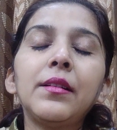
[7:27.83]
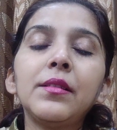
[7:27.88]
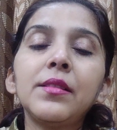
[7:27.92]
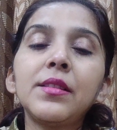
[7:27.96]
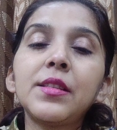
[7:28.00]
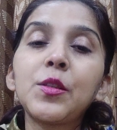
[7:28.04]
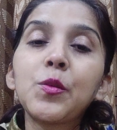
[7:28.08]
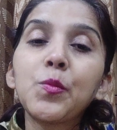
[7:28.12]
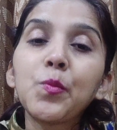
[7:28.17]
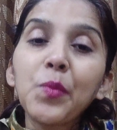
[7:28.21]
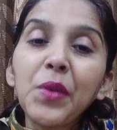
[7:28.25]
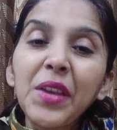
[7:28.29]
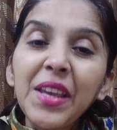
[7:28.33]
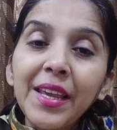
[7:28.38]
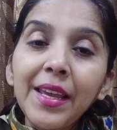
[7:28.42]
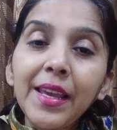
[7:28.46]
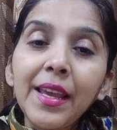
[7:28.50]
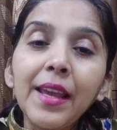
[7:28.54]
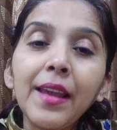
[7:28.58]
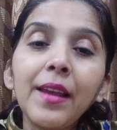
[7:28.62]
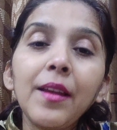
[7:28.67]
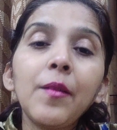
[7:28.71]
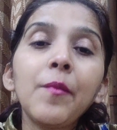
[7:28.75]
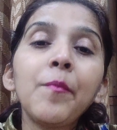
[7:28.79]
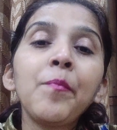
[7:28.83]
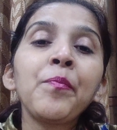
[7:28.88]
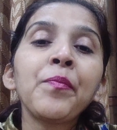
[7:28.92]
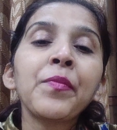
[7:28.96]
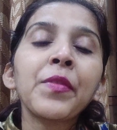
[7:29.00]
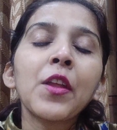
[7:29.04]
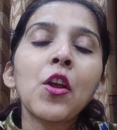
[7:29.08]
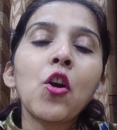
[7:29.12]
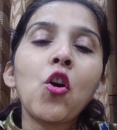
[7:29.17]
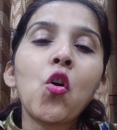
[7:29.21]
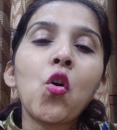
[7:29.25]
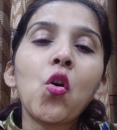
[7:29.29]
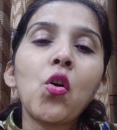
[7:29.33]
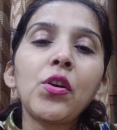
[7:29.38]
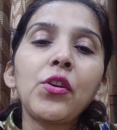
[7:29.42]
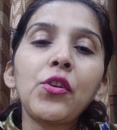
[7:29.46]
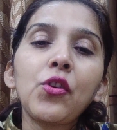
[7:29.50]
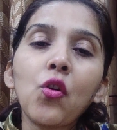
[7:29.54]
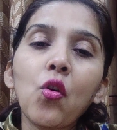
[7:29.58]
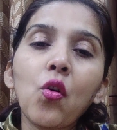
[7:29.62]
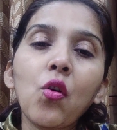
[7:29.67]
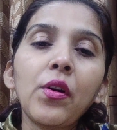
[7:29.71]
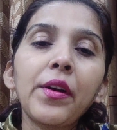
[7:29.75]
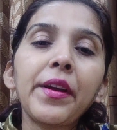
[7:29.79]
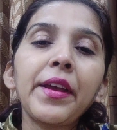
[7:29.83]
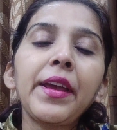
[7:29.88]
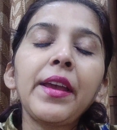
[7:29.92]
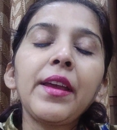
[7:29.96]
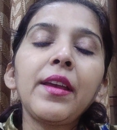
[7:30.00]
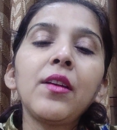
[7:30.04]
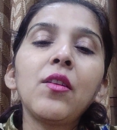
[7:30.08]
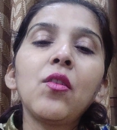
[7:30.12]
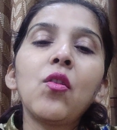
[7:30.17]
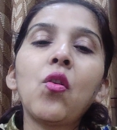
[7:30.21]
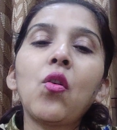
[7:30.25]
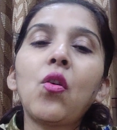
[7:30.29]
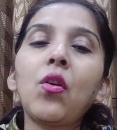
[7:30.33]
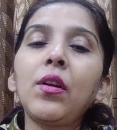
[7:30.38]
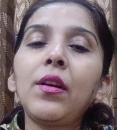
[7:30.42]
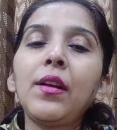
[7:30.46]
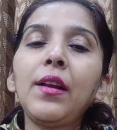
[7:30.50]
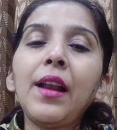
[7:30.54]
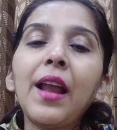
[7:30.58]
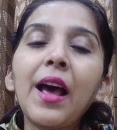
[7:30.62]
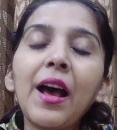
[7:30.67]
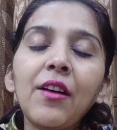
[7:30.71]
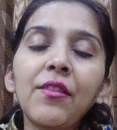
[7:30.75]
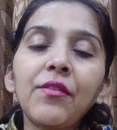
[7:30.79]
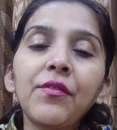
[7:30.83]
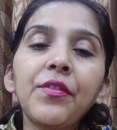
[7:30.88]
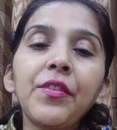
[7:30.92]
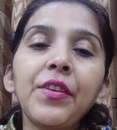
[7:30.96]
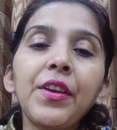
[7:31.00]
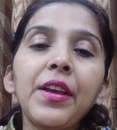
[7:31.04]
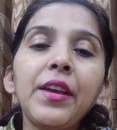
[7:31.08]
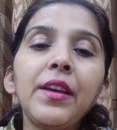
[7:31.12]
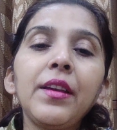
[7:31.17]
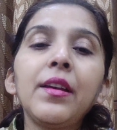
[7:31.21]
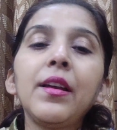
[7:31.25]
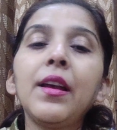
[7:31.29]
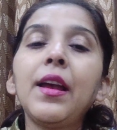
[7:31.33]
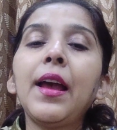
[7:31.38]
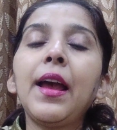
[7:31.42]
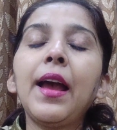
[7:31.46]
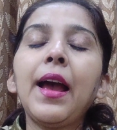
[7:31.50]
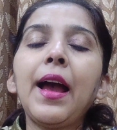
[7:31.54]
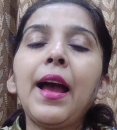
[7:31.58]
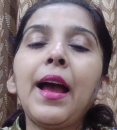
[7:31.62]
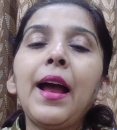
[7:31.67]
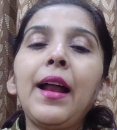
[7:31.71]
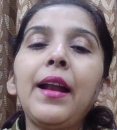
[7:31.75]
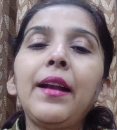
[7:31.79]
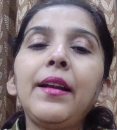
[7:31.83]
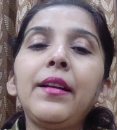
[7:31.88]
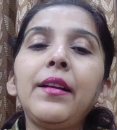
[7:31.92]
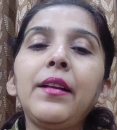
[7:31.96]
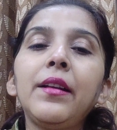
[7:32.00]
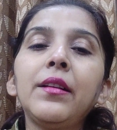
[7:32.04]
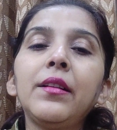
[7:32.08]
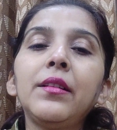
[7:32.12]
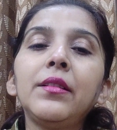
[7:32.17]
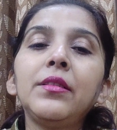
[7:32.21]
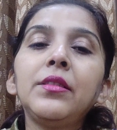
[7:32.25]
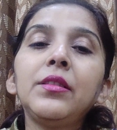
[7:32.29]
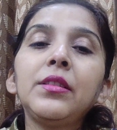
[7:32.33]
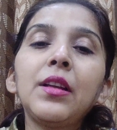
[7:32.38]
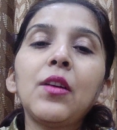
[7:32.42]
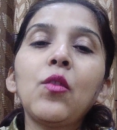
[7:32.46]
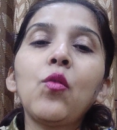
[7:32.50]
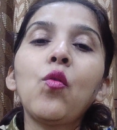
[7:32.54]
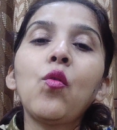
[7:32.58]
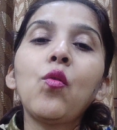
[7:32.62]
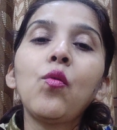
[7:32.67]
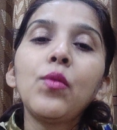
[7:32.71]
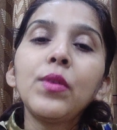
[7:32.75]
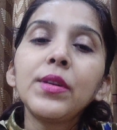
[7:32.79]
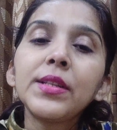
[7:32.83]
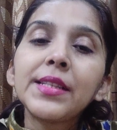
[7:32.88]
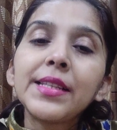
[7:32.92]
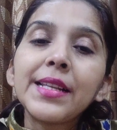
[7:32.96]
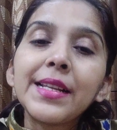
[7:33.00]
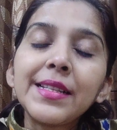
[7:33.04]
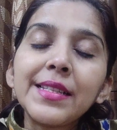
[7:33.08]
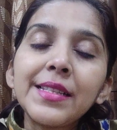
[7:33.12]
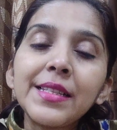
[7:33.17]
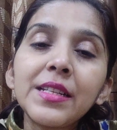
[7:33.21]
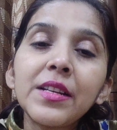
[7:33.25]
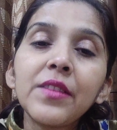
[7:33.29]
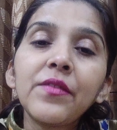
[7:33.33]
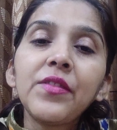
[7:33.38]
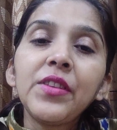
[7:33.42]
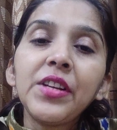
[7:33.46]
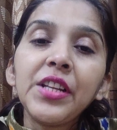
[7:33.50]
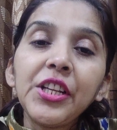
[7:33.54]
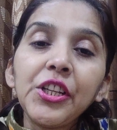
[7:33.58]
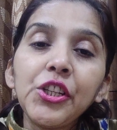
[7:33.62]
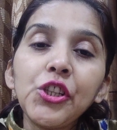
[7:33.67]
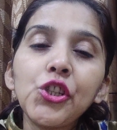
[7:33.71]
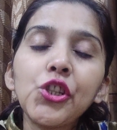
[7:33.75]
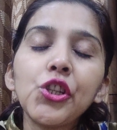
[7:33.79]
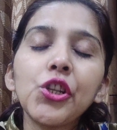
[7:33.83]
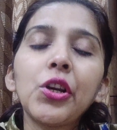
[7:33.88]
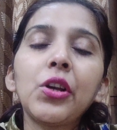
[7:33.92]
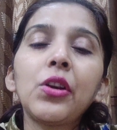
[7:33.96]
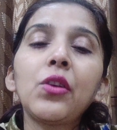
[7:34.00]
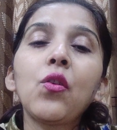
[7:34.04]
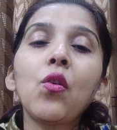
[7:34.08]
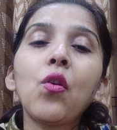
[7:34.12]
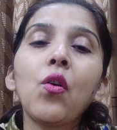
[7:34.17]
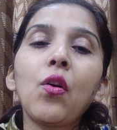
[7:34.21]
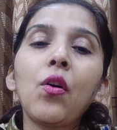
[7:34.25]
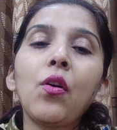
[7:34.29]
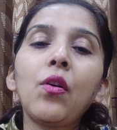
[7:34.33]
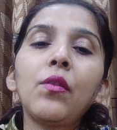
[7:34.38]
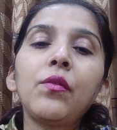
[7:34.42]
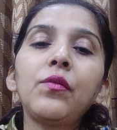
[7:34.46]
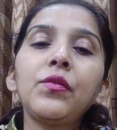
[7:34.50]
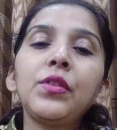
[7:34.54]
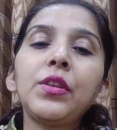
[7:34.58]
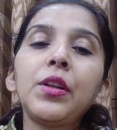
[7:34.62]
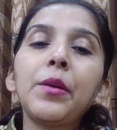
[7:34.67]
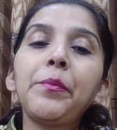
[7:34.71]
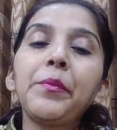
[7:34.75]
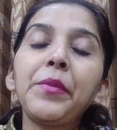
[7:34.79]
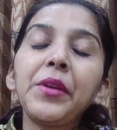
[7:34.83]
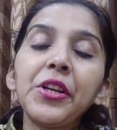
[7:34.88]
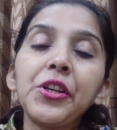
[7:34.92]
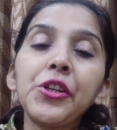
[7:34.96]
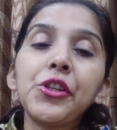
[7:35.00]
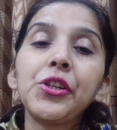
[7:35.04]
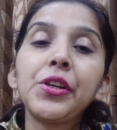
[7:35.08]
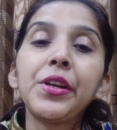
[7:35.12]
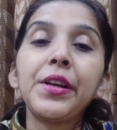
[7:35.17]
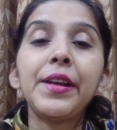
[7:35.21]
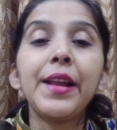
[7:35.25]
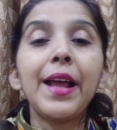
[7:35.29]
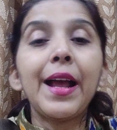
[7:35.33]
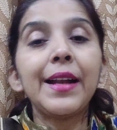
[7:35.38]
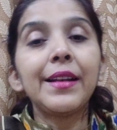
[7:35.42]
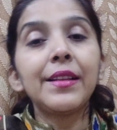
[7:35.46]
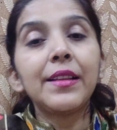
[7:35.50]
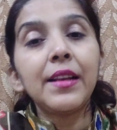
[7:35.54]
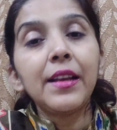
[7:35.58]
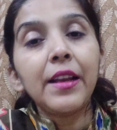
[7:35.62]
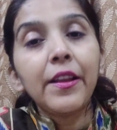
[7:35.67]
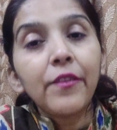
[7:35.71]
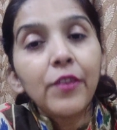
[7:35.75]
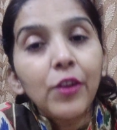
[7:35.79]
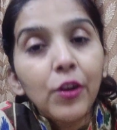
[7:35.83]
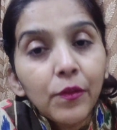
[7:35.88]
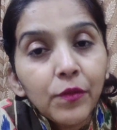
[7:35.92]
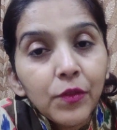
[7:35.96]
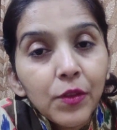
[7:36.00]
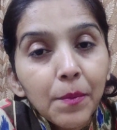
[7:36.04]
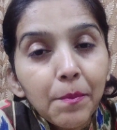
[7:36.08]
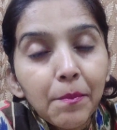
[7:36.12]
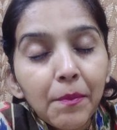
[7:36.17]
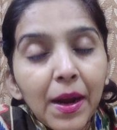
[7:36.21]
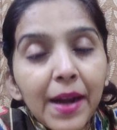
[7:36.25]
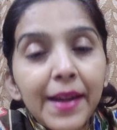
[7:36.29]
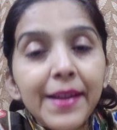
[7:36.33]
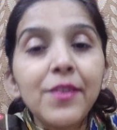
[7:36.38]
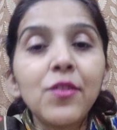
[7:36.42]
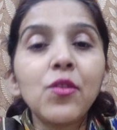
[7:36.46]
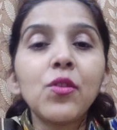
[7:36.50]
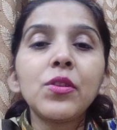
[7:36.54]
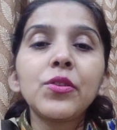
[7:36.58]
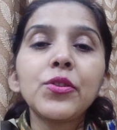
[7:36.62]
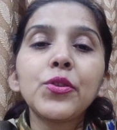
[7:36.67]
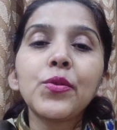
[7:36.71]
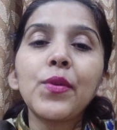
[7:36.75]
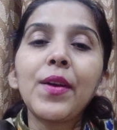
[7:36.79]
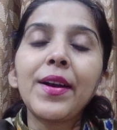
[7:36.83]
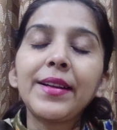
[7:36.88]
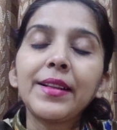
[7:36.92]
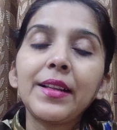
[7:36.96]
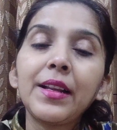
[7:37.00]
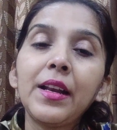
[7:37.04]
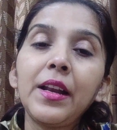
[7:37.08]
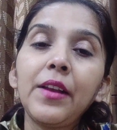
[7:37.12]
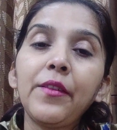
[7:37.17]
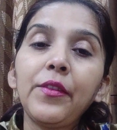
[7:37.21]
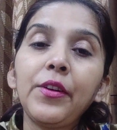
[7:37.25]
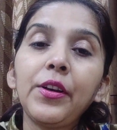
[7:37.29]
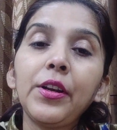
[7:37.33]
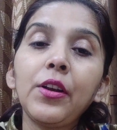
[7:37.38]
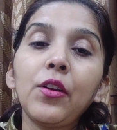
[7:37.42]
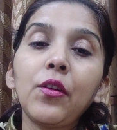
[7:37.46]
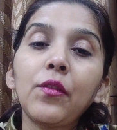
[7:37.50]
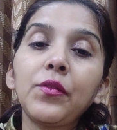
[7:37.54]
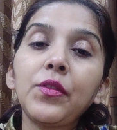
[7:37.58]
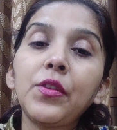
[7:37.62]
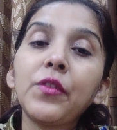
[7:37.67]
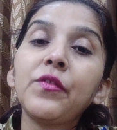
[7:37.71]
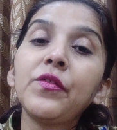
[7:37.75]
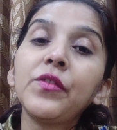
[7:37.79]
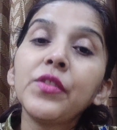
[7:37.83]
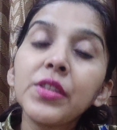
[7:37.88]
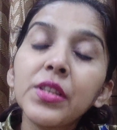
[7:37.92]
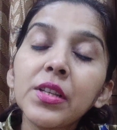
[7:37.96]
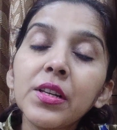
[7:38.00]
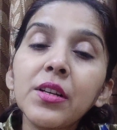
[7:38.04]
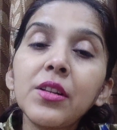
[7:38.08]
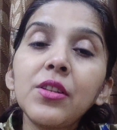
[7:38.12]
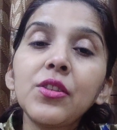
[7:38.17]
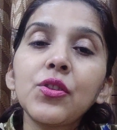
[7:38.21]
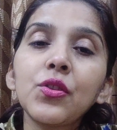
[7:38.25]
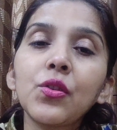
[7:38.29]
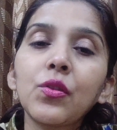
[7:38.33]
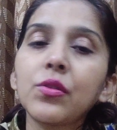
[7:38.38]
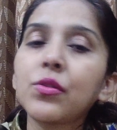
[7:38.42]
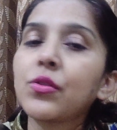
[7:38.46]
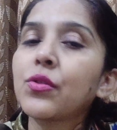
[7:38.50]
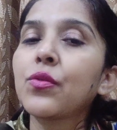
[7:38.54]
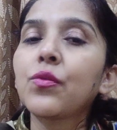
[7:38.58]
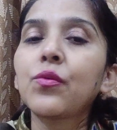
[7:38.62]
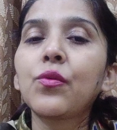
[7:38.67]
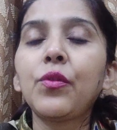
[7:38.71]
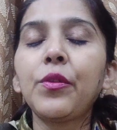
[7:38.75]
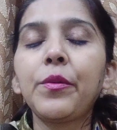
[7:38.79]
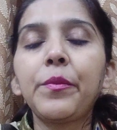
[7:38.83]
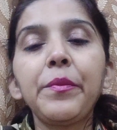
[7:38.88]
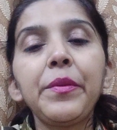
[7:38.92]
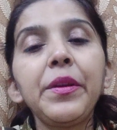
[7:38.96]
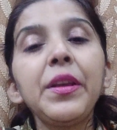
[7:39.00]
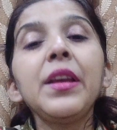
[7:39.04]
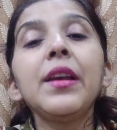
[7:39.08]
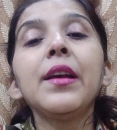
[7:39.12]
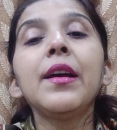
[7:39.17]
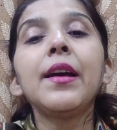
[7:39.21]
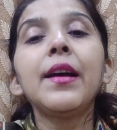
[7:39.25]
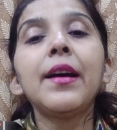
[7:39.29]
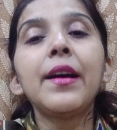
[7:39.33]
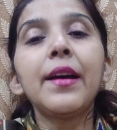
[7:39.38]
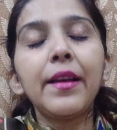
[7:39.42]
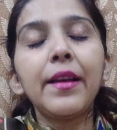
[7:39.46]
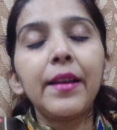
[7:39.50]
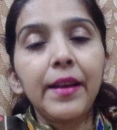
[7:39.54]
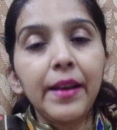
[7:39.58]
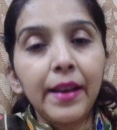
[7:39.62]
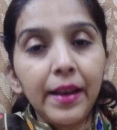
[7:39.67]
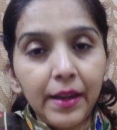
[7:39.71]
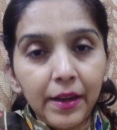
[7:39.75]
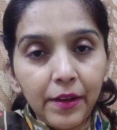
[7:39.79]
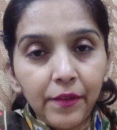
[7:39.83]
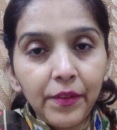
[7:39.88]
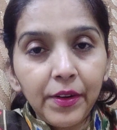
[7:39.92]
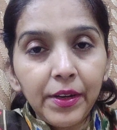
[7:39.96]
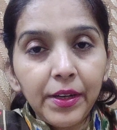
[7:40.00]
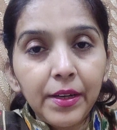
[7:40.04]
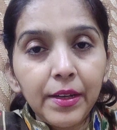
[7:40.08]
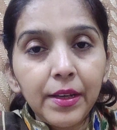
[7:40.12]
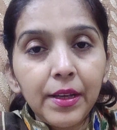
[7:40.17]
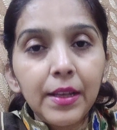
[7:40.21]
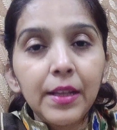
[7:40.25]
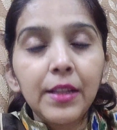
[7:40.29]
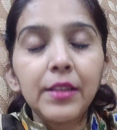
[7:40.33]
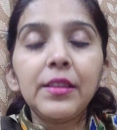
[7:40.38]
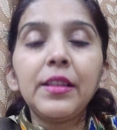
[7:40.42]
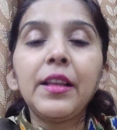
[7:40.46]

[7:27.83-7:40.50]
speaking or talking or laughing, and the oversensitive nature of the patient at the level of the mind, also at the level of the physicals also could be relevant.